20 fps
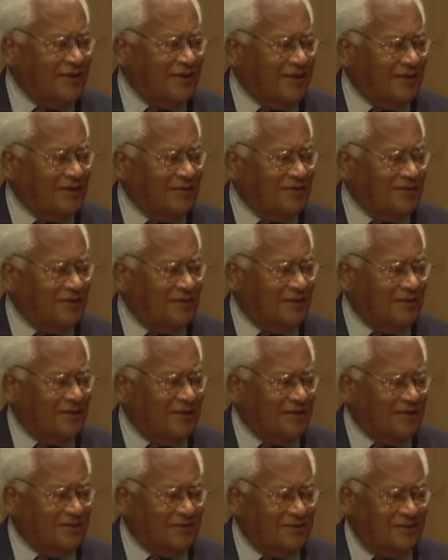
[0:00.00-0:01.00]
and
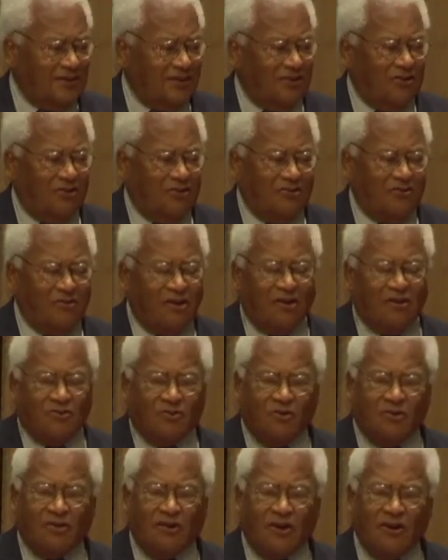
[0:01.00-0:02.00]
continue to try to
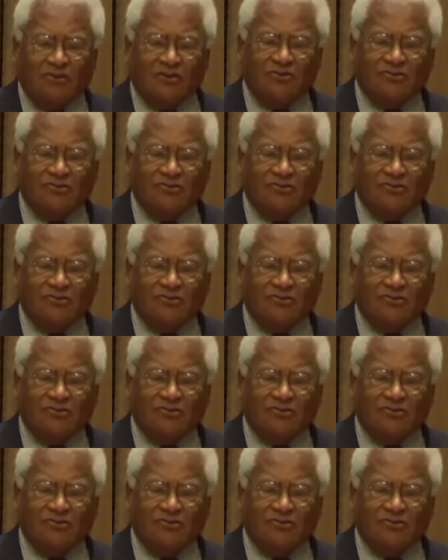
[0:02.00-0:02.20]
work on